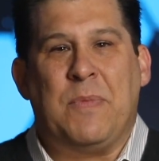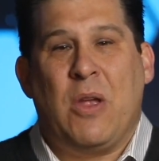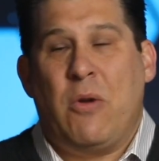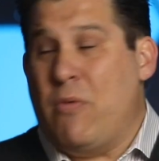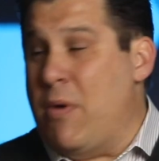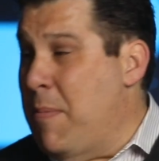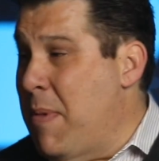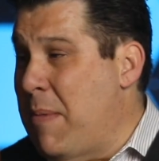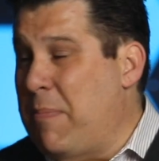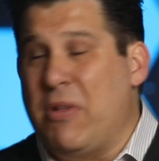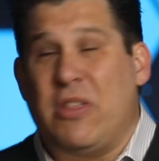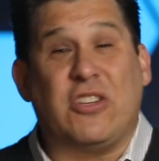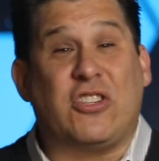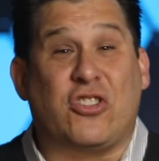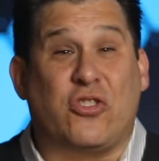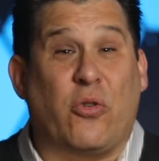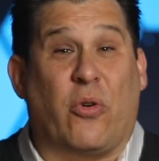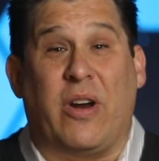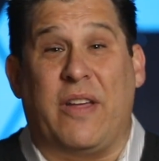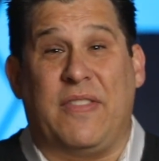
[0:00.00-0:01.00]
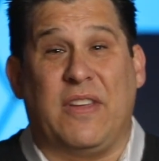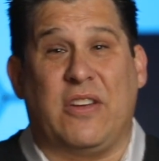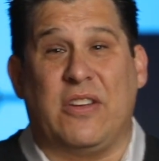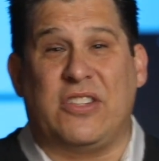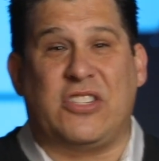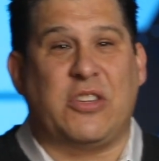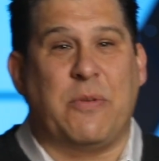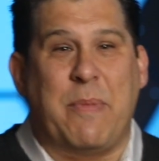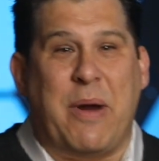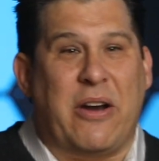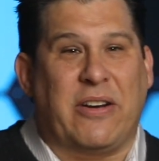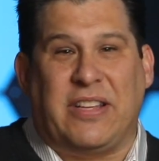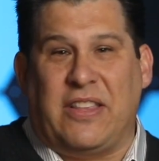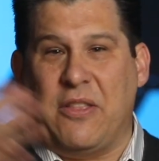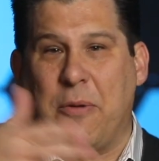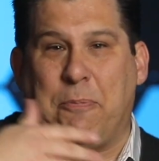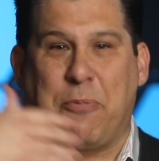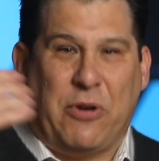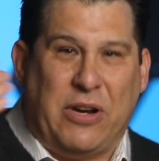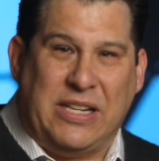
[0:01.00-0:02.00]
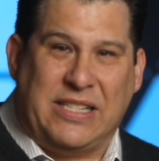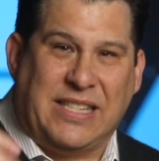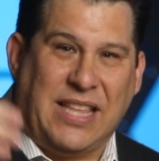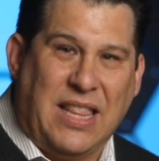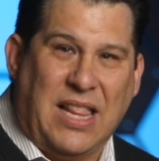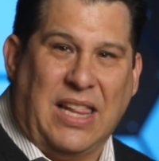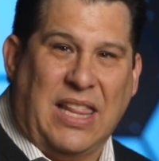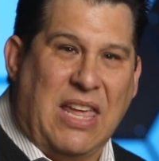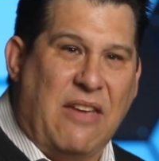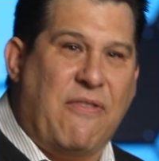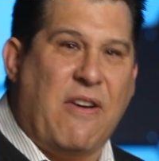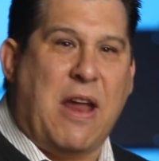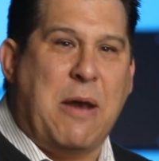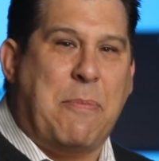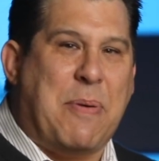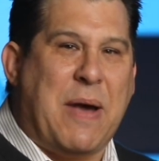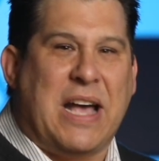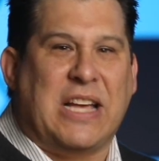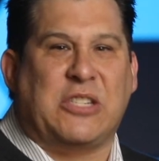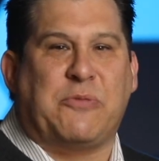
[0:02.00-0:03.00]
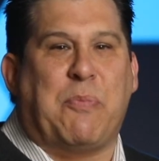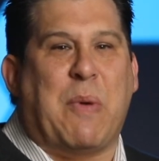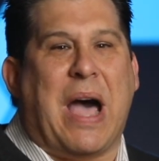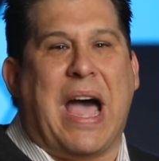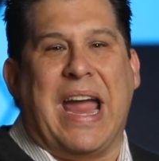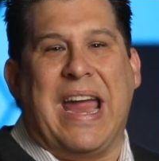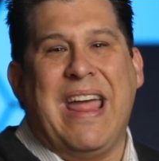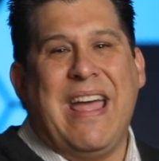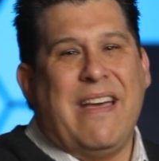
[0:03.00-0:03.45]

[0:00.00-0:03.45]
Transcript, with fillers: Remember the story of the Good Samaritan. The priest and the Levite passed by